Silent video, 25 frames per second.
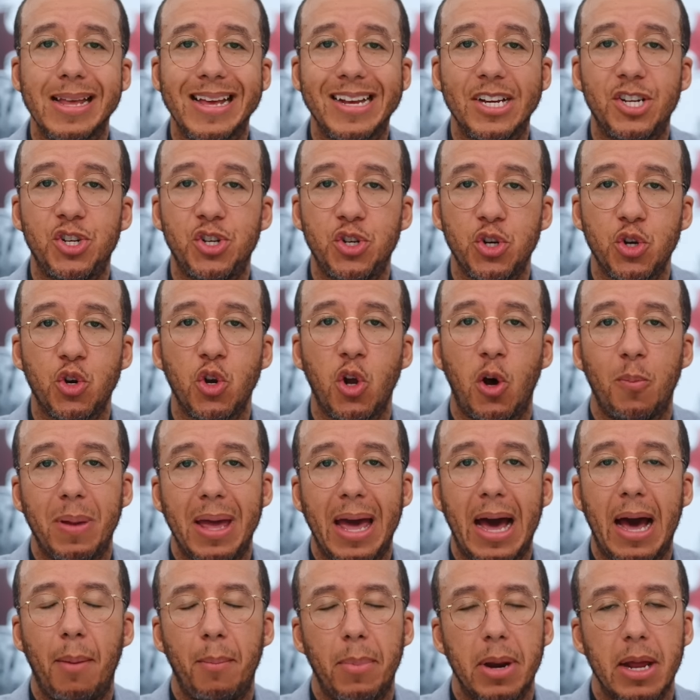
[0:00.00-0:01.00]
It should not be
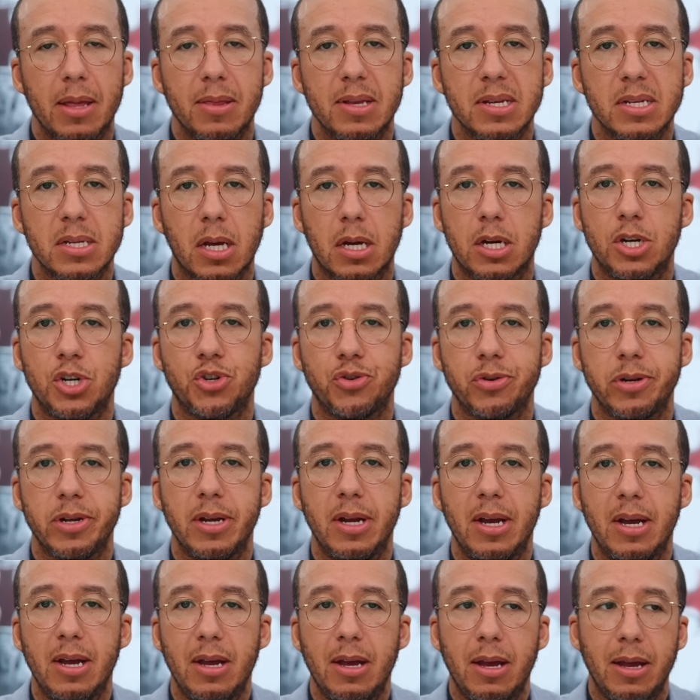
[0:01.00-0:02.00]
happening in this country.
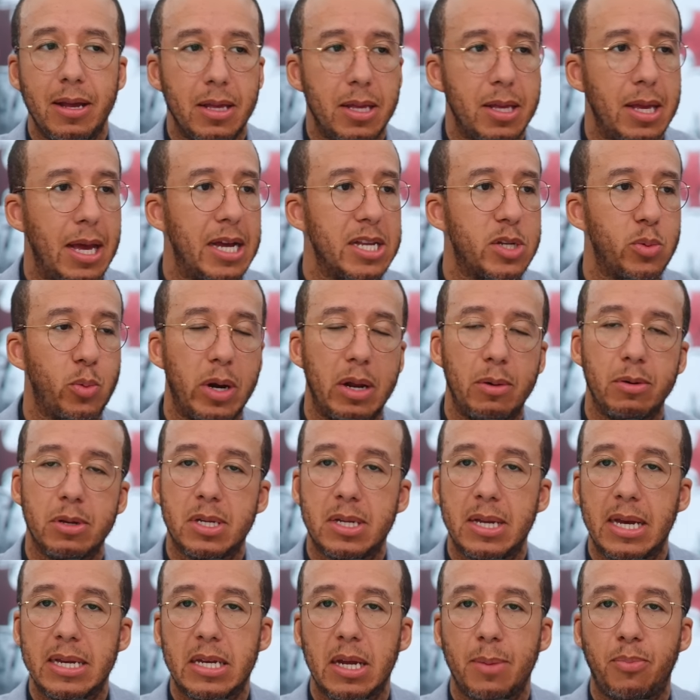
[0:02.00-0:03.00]
Yes, when it was
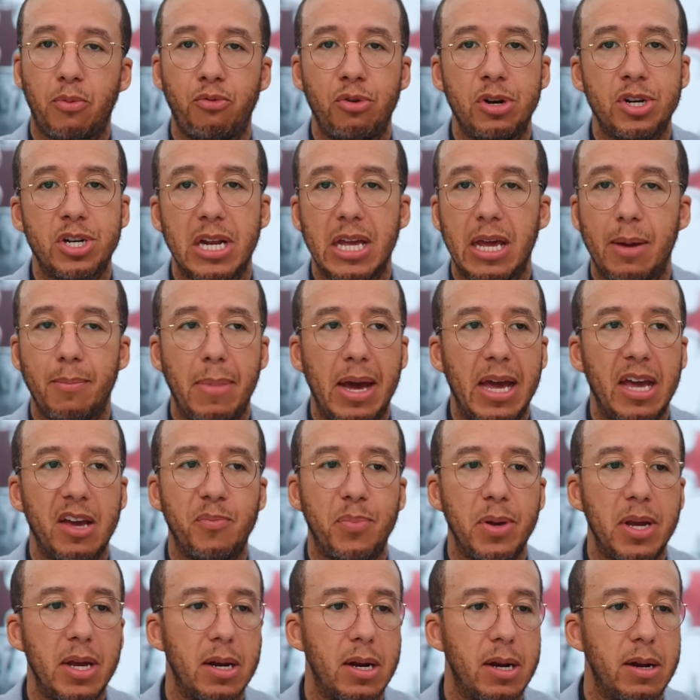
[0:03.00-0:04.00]
set up originally, it may have
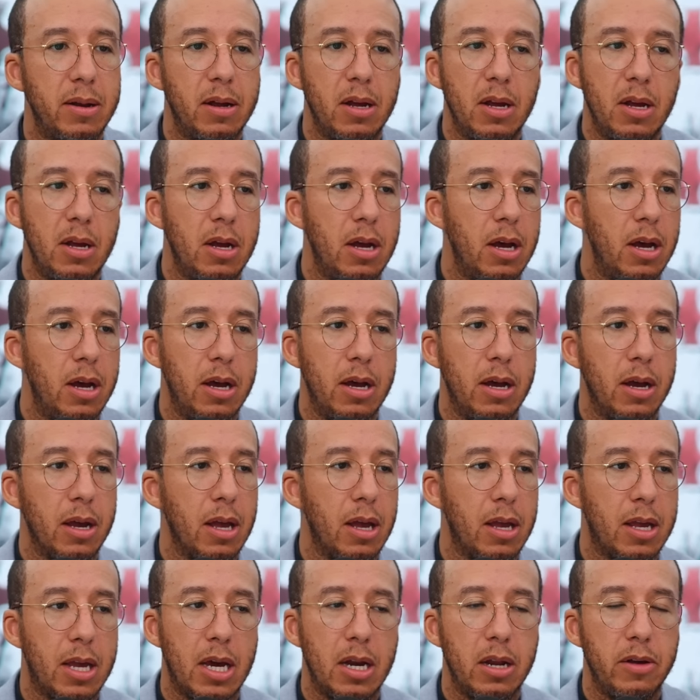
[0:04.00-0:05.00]
been a
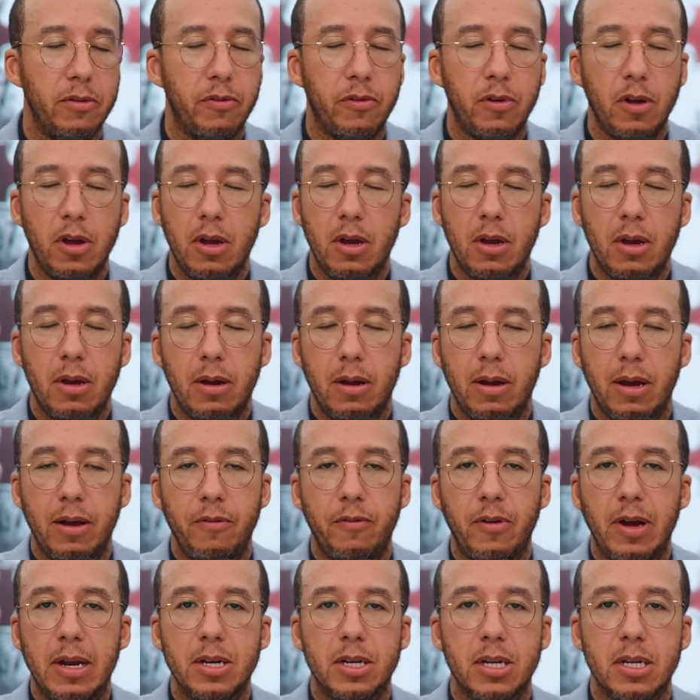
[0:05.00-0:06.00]
kind of
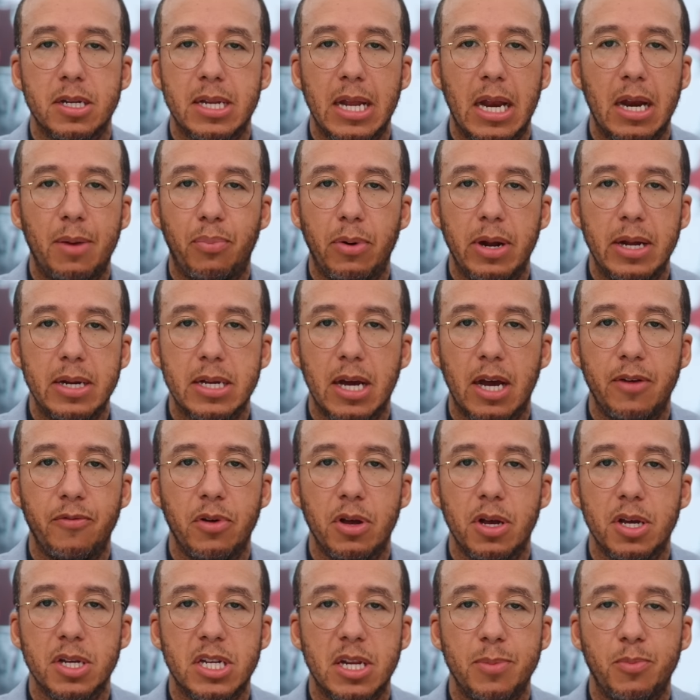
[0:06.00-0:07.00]
event to celebrate
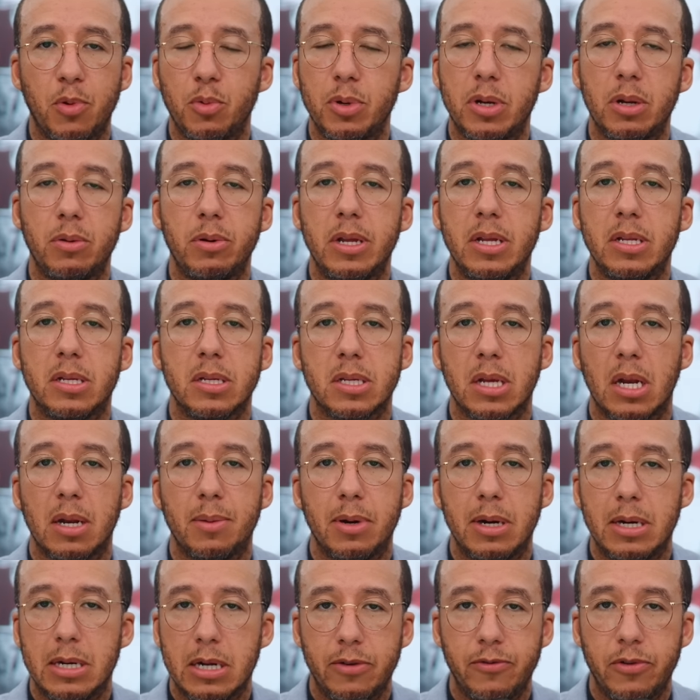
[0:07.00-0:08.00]
diversity, but we don't need to
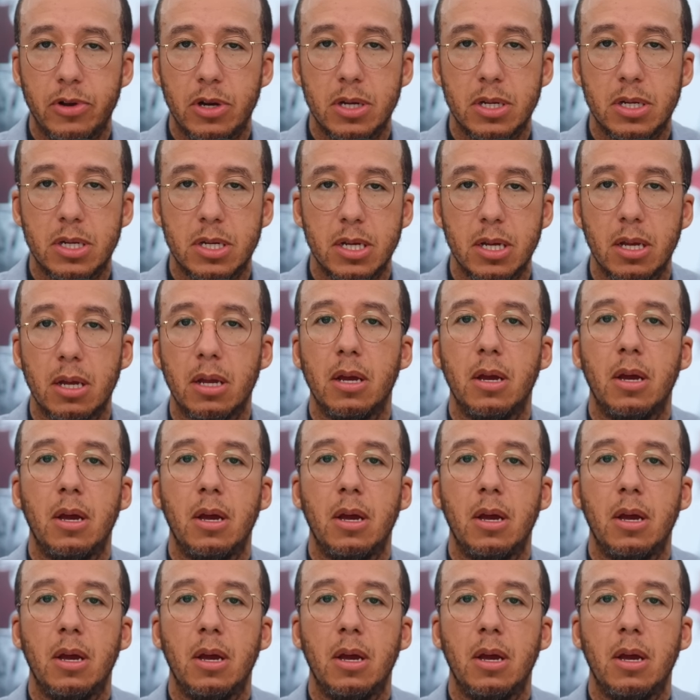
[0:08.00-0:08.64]
celebrate diversity.